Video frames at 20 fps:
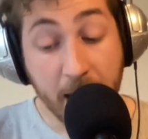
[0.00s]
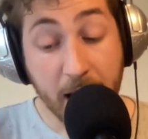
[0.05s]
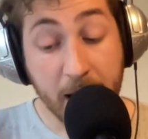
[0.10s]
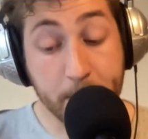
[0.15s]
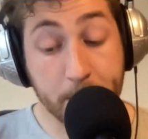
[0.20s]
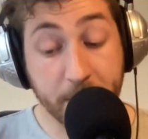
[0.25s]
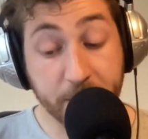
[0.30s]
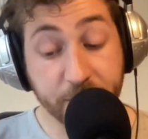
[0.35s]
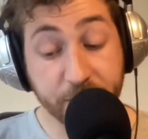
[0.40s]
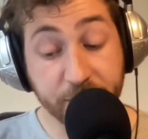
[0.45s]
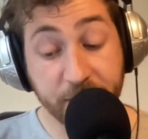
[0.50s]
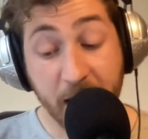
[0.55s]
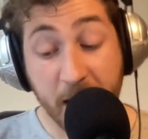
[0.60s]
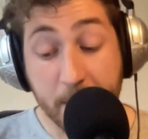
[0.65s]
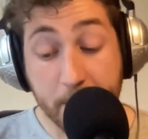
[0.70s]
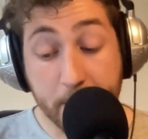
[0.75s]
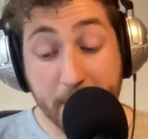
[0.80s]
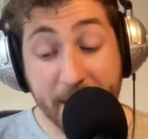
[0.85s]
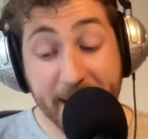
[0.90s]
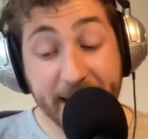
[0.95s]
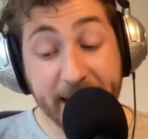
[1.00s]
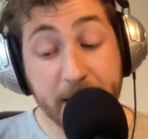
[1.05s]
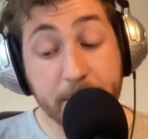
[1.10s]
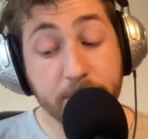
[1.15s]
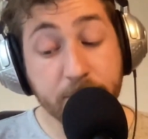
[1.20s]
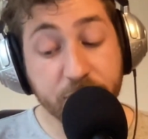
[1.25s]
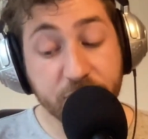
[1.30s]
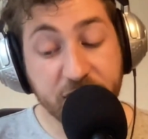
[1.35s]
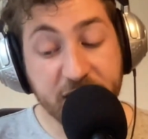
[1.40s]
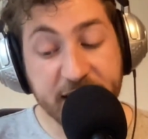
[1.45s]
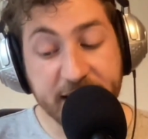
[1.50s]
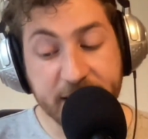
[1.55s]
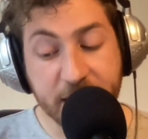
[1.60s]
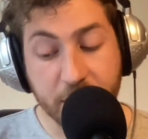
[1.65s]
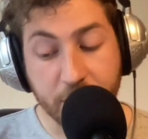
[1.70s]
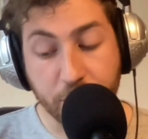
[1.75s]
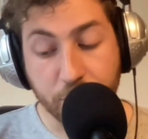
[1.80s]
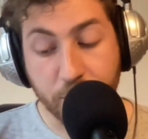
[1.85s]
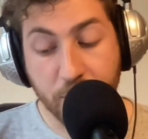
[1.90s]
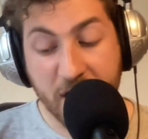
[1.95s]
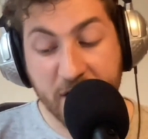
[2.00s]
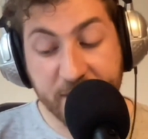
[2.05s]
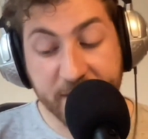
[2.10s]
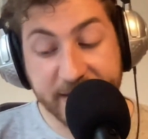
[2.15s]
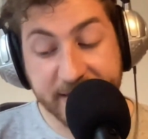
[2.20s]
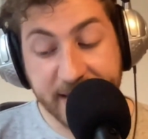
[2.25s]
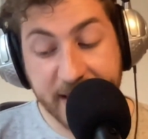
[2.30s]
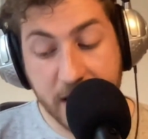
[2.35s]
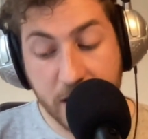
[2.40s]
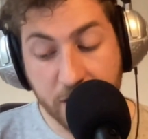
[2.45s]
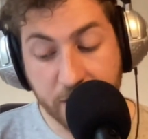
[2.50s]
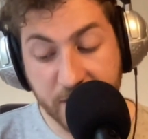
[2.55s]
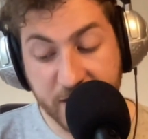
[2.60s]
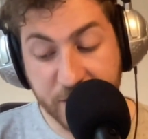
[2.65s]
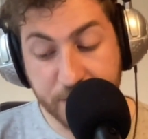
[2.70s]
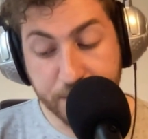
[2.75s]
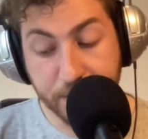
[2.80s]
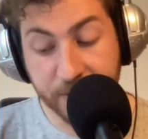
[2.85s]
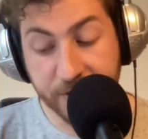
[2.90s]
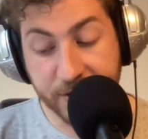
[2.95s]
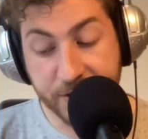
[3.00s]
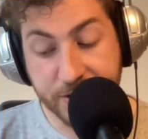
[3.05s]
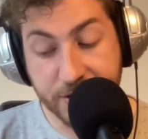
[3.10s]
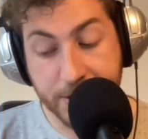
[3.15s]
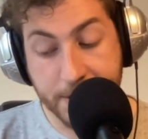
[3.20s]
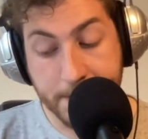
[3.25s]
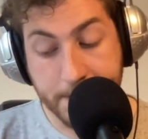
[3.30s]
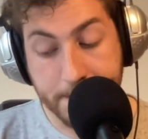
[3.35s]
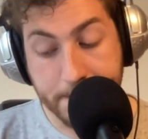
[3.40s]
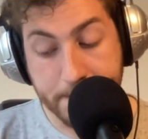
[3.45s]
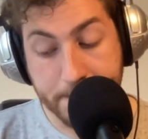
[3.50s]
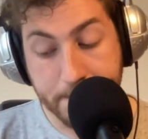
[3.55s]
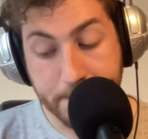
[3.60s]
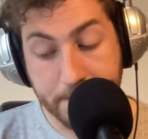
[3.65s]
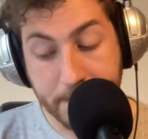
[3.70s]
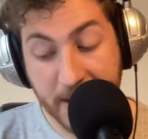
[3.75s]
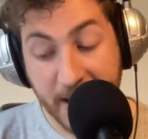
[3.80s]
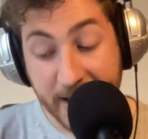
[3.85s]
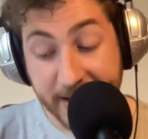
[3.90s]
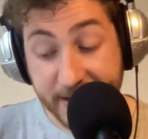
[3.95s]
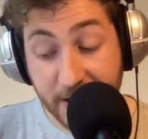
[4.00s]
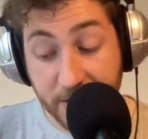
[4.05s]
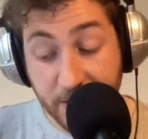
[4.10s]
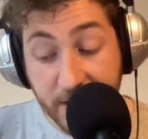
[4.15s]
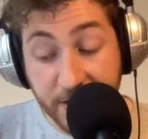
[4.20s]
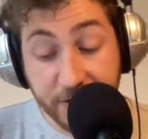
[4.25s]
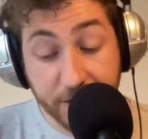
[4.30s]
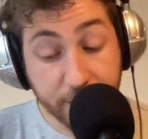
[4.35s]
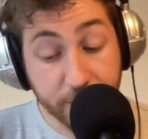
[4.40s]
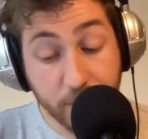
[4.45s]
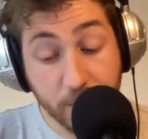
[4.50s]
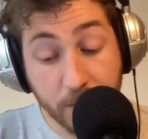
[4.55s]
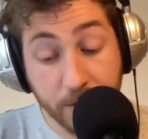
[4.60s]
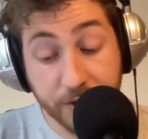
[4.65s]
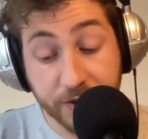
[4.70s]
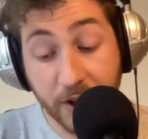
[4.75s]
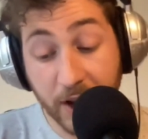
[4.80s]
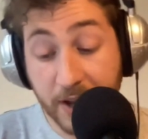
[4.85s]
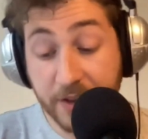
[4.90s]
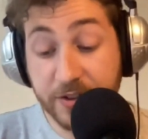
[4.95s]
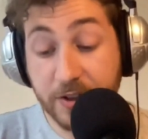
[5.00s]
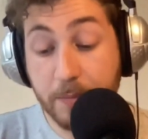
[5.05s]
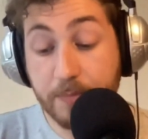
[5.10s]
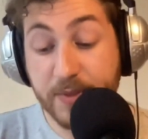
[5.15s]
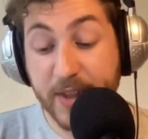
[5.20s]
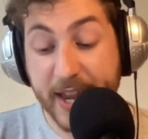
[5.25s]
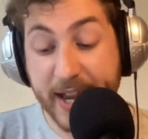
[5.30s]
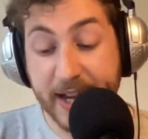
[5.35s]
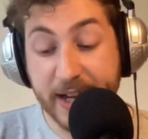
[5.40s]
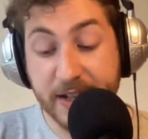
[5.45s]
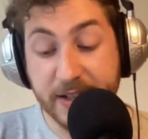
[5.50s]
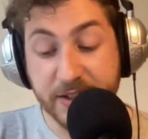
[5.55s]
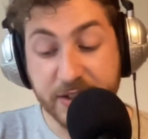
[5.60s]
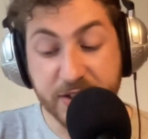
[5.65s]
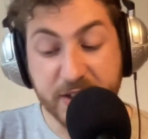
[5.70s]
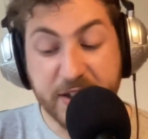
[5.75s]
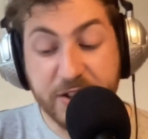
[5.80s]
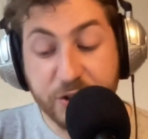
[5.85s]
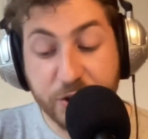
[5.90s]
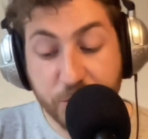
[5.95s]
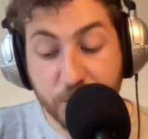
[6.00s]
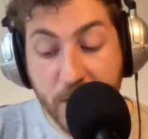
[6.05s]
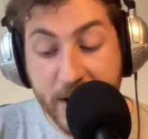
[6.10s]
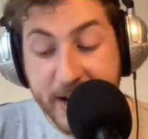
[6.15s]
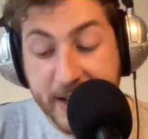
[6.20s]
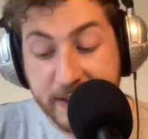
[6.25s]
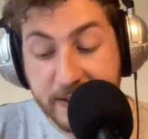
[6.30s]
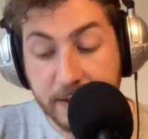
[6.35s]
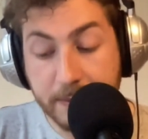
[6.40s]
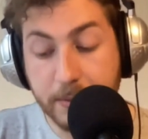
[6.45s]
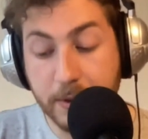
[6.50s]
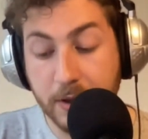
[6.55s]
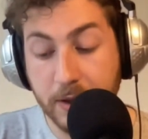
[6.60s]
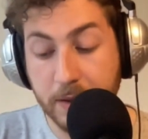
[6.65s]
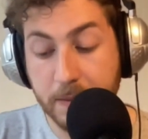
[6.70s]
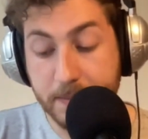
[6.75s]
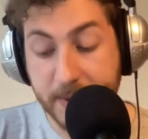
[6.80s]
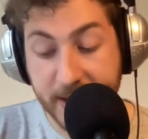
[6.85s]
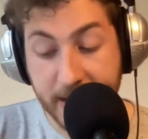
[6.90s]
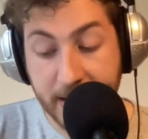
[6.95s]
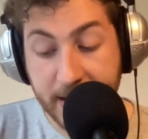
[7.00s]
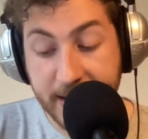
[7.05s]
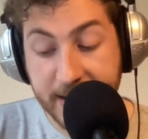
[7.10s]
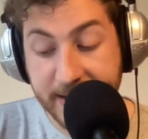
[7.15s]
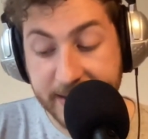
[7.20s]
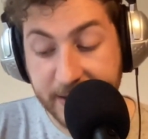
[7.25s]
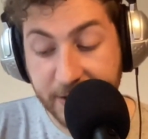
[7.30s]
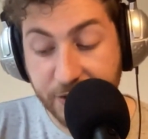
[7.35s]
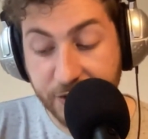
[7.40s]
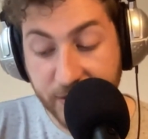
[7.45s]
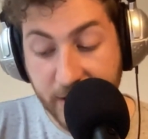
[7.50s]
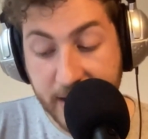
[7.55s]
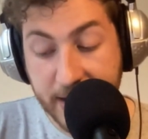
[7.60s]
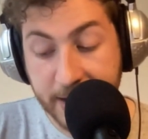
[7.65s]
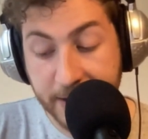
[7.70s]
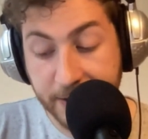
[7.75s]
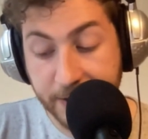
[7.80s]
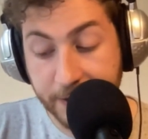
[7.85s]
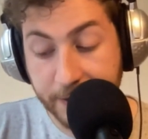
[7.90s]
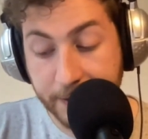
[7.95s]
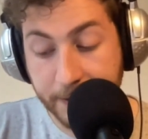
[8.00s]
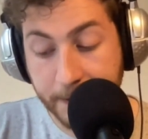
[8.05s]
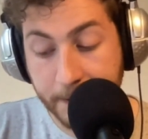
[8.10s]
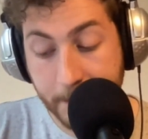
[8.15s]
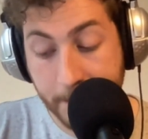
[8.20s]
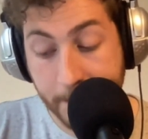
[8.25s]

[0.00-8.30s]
I must make him see the gravity of his position. There is, of course, something discreditable behind his silence.